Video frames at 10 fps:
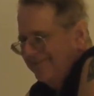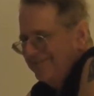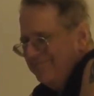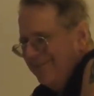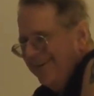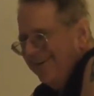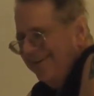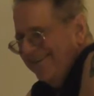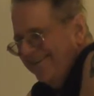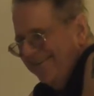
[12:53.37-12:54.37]
Should
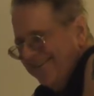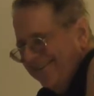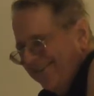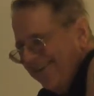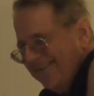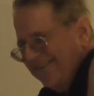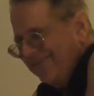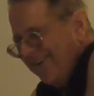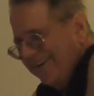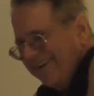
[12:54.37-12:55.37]
we call it
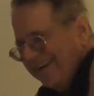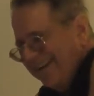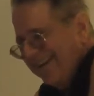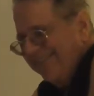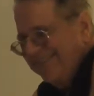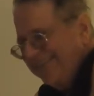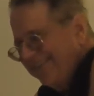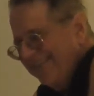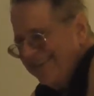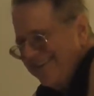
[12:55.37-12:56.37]
a marketing company
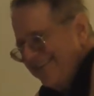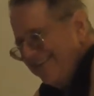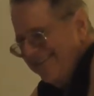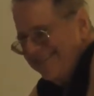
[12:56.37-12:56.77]
tonight?